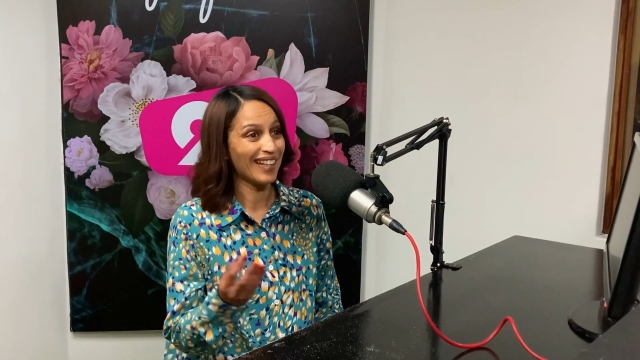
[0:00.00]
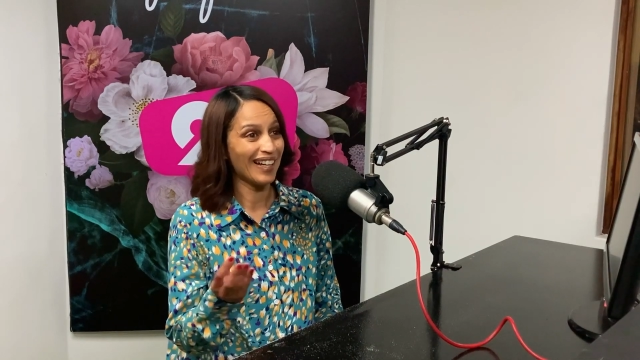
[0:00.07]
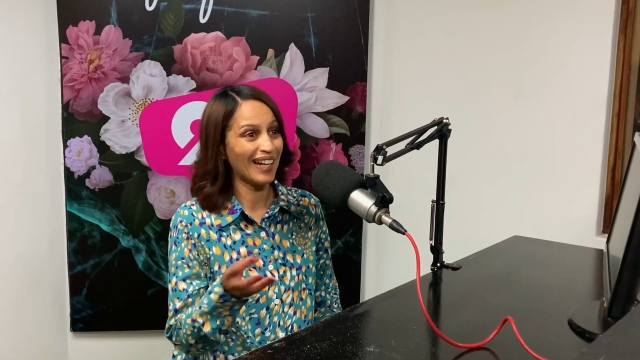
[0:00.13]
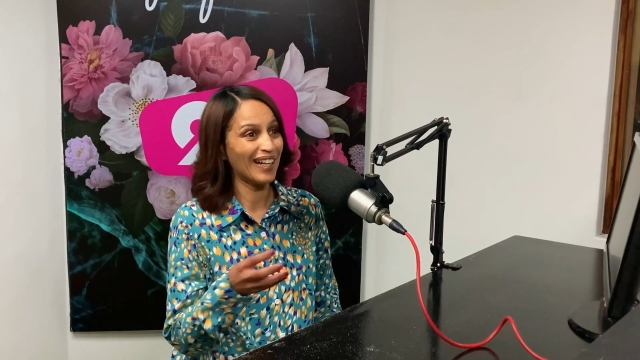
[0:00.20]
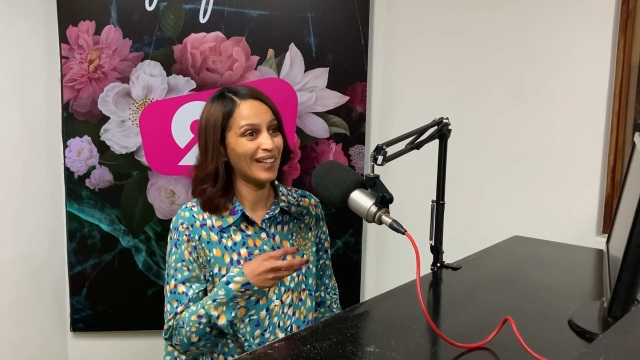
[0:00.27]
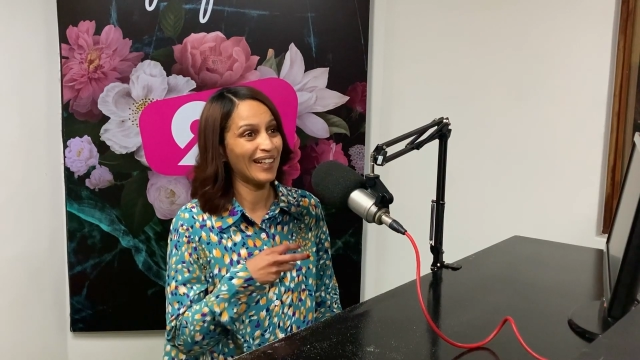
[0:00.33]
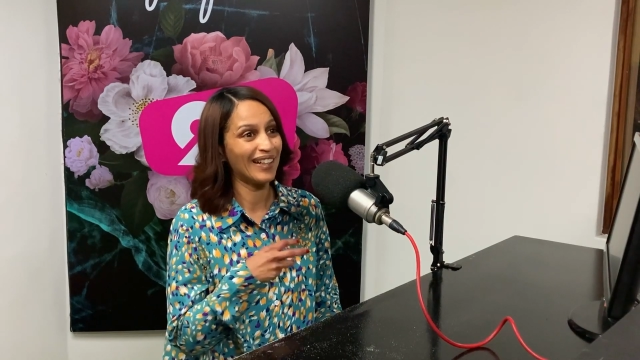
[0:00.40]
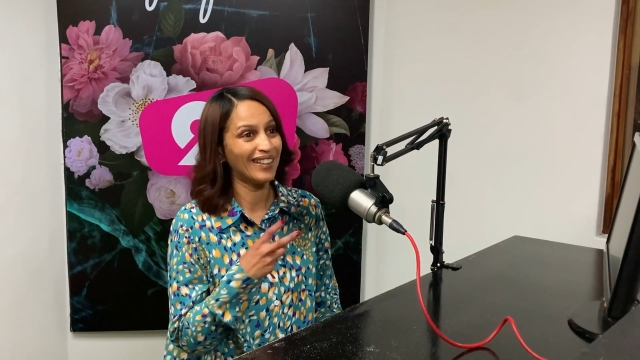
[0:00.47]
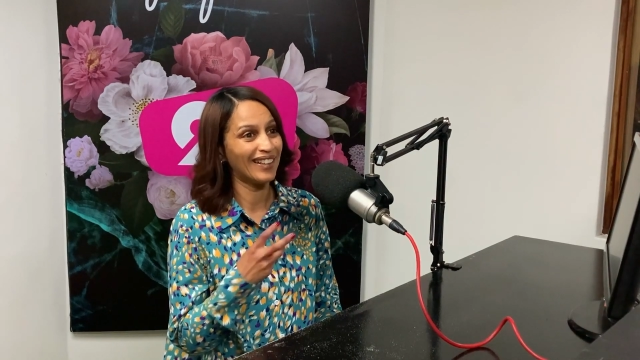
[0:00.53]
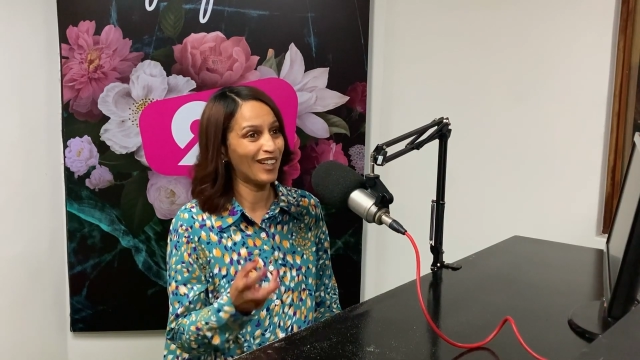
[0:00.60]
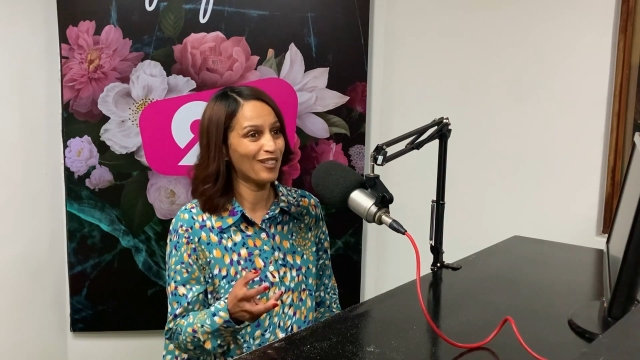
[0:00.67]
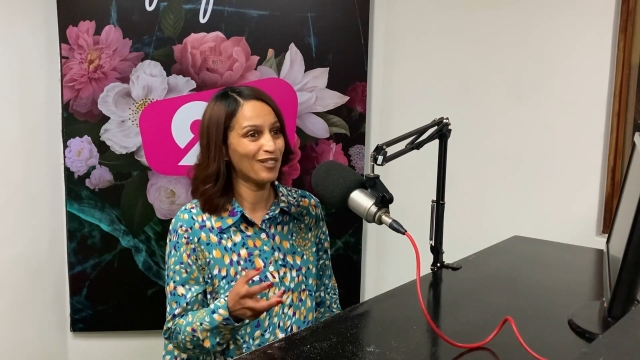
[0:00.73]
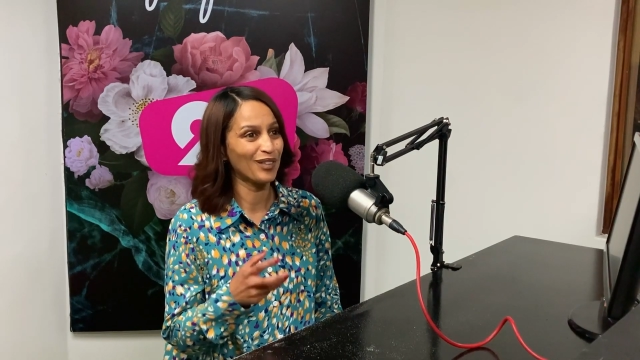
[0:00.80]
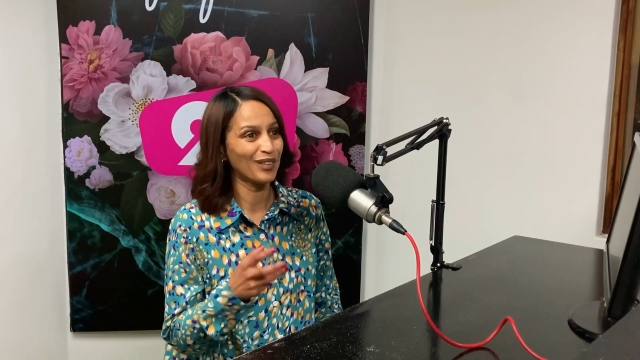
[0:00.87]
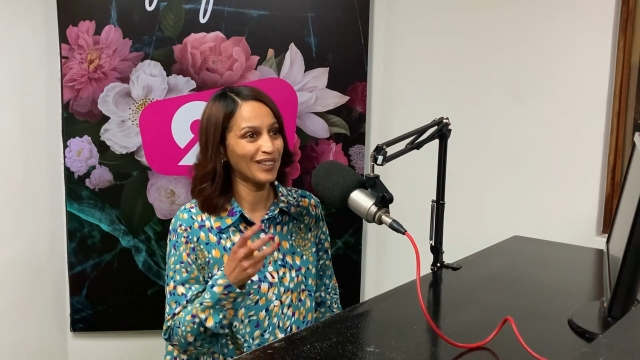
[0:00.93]
I had a
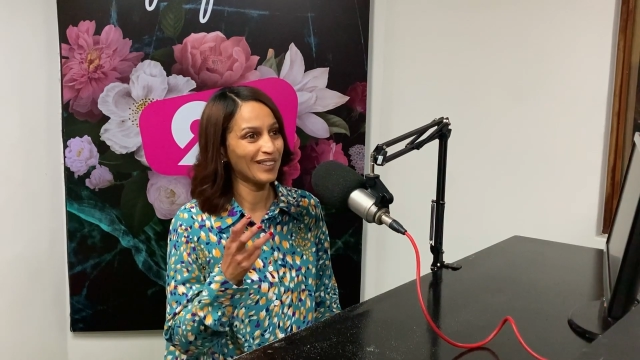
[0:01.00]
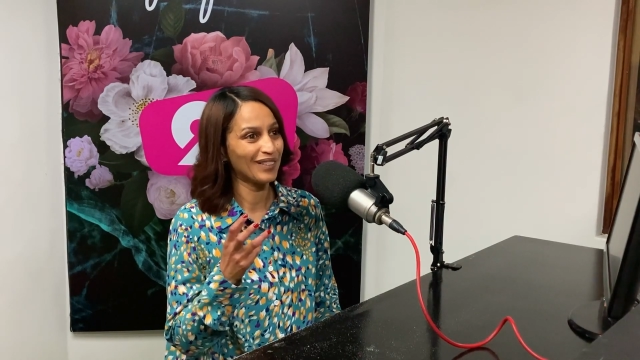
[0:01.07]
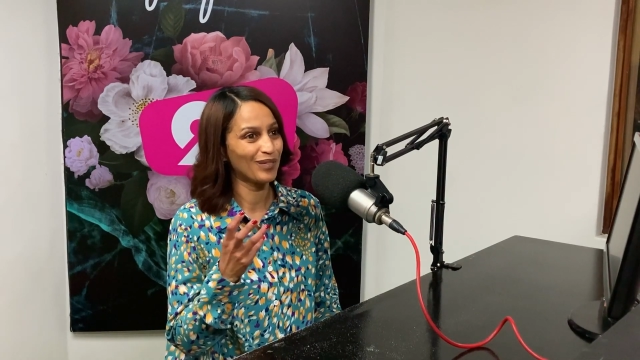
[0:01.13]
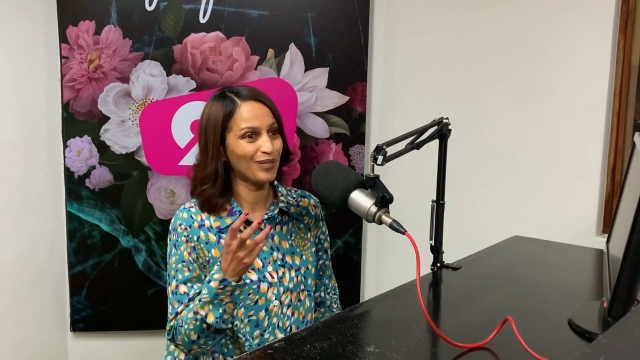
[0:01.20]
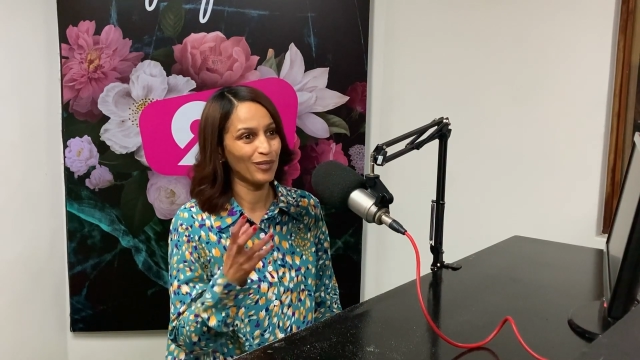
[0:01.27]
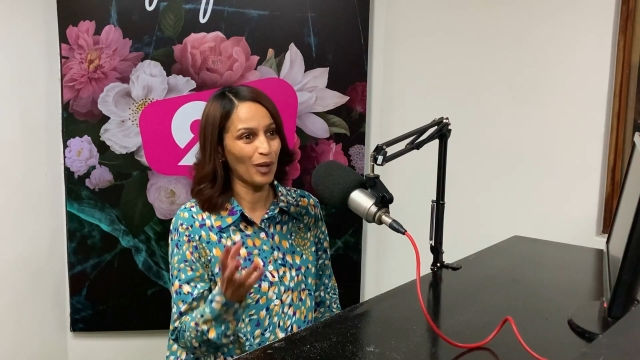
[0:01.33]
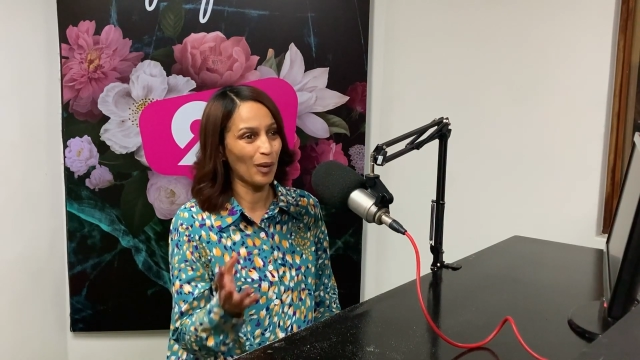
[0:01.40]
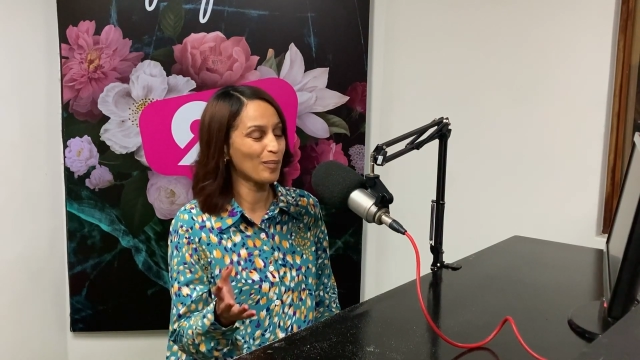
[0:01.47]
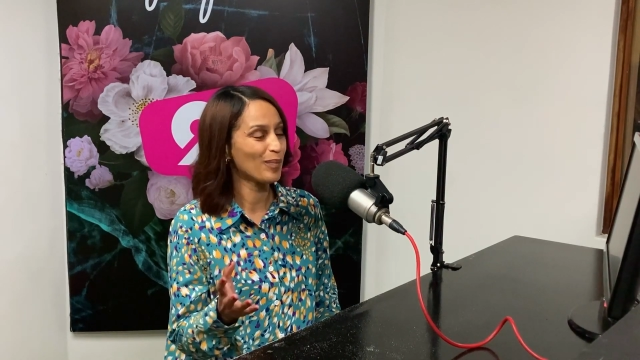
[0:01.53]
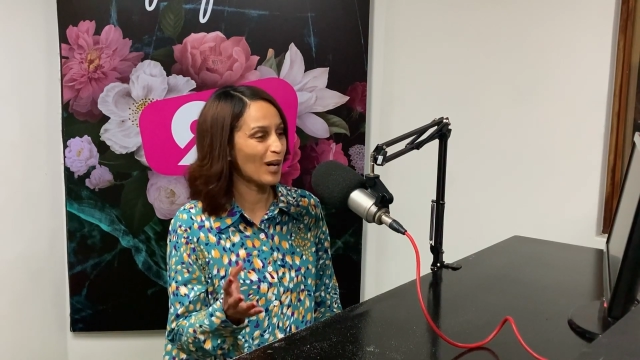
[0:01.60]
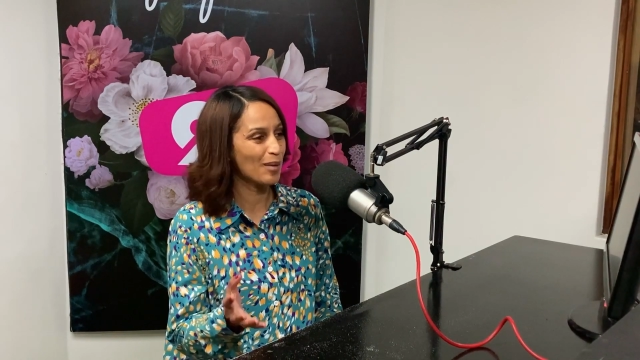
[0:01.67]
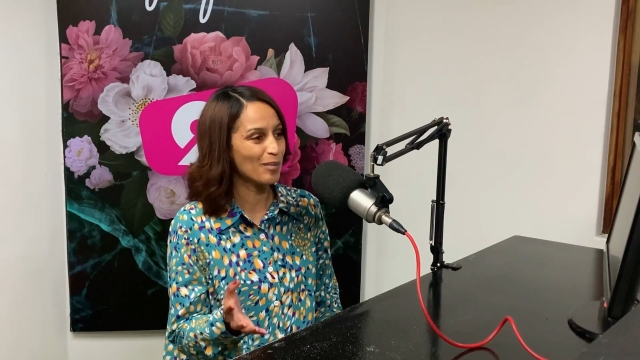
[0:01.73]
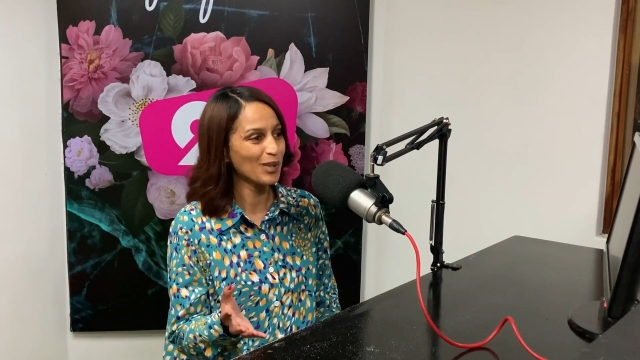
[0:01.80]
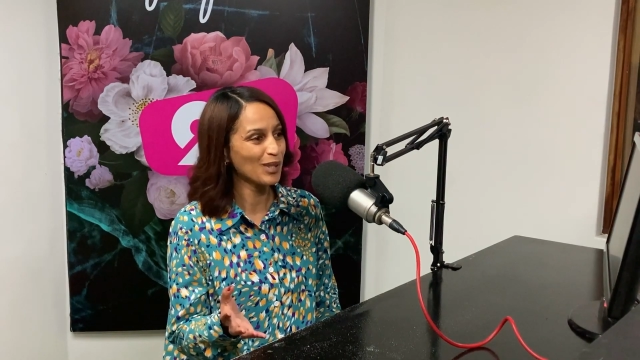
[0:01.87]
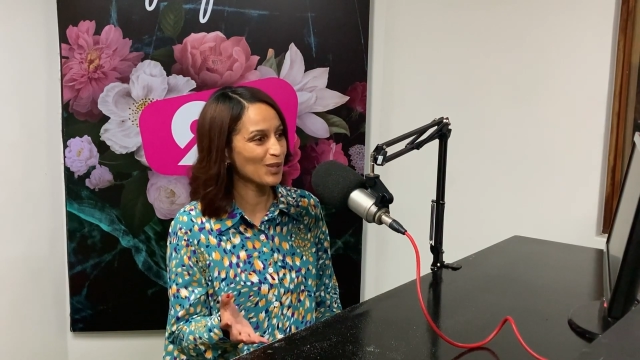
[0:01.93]
love for it from
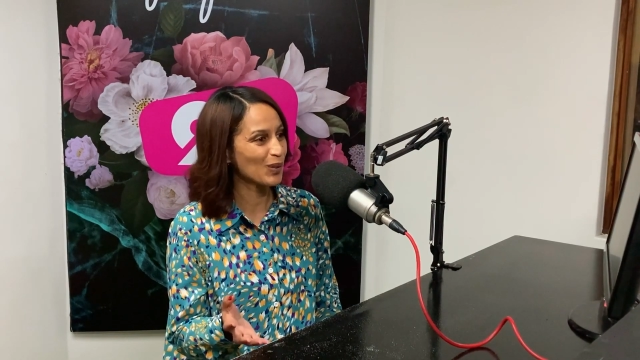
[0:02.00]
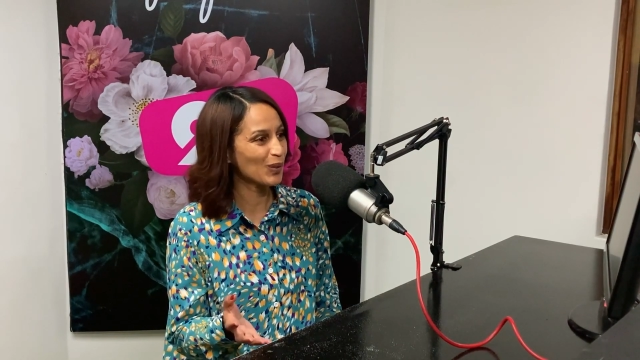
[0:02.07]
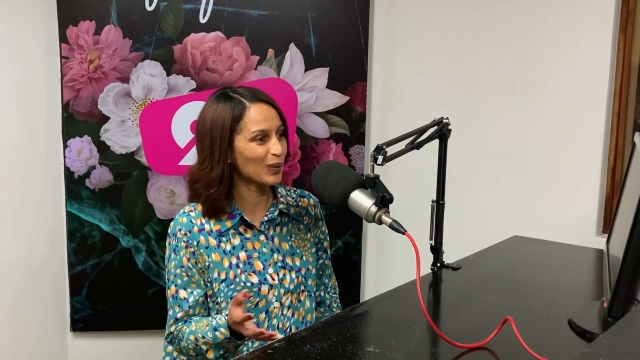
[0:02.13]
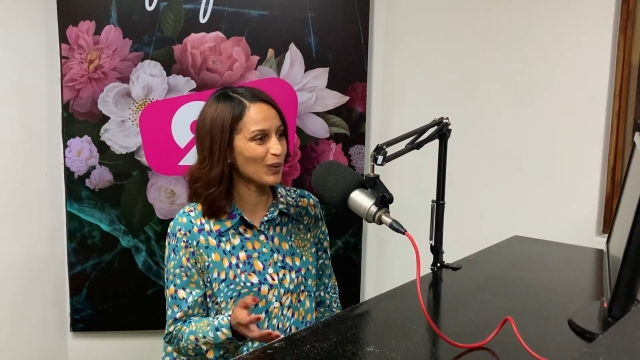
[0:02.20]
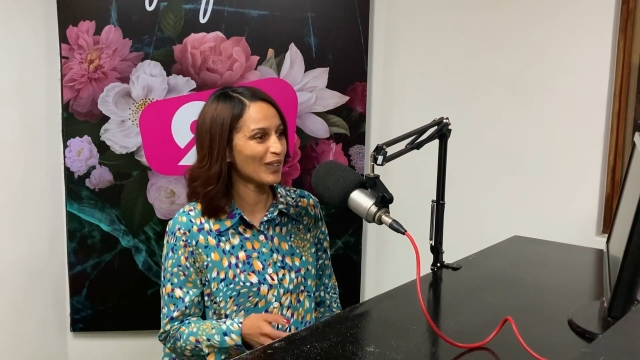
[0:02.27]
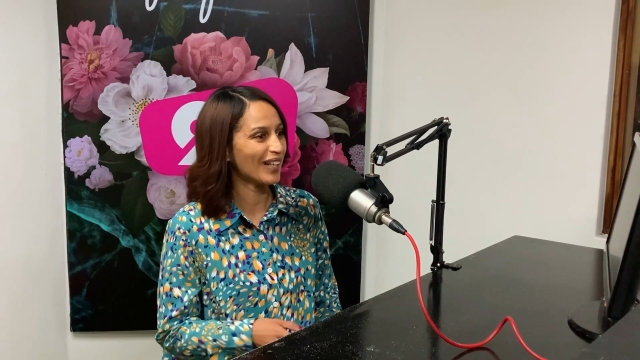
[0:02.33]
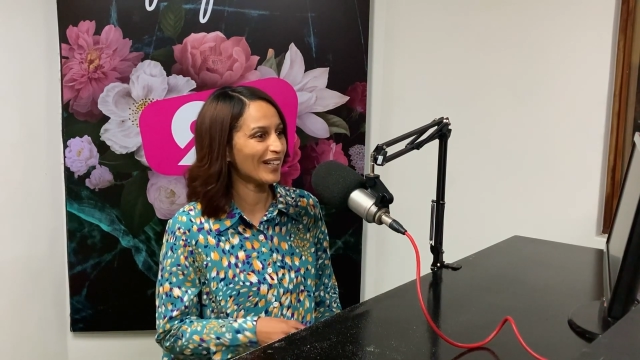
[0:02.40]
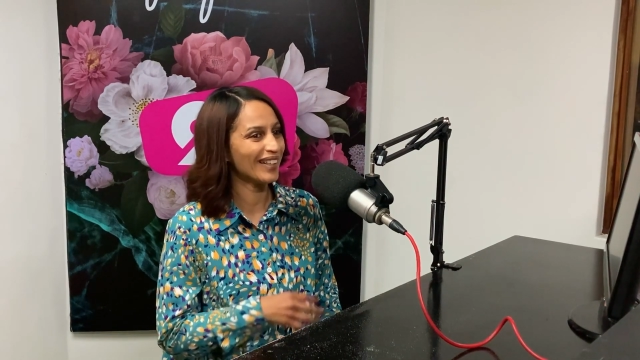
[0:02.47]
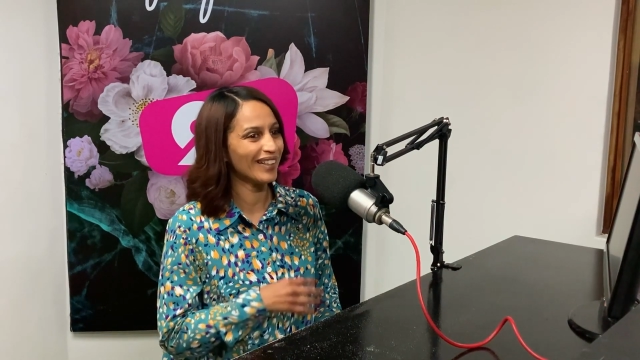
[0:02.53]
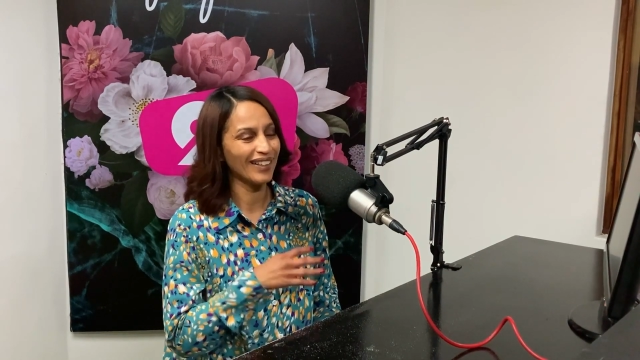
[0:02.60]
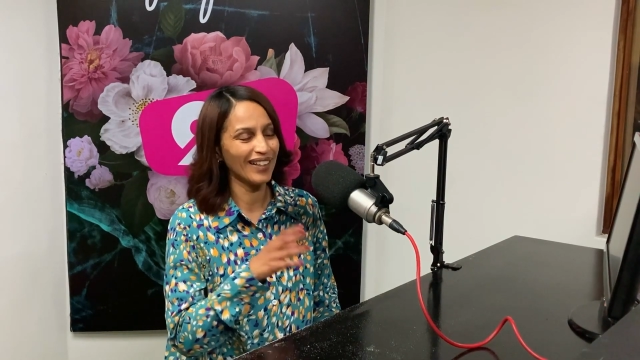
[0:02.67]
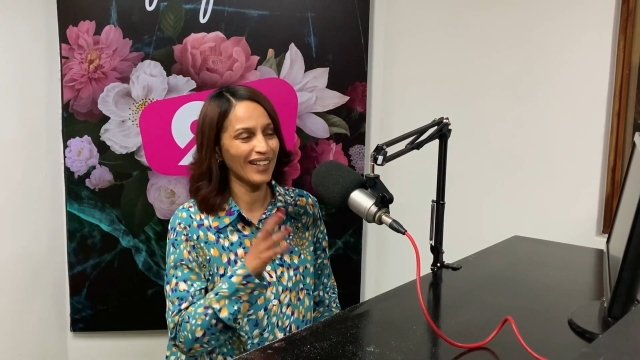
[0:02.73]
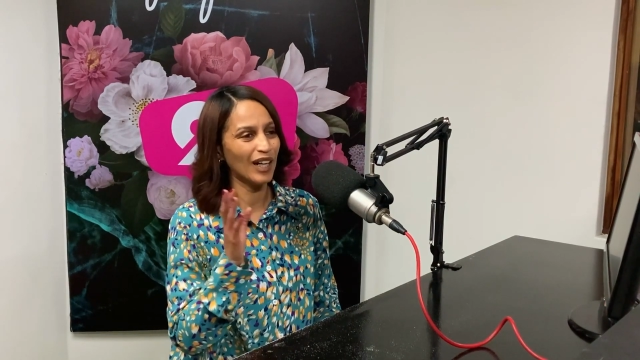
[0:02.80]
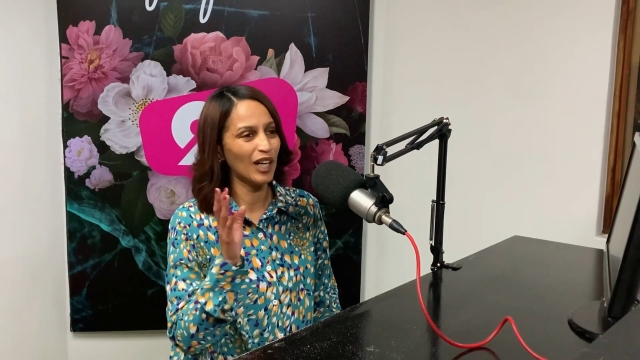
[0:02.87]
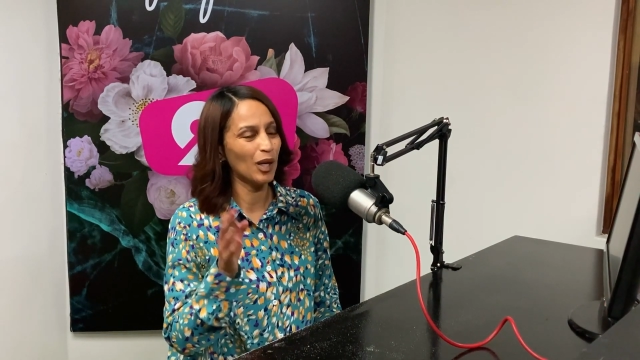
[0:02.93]
primary school already.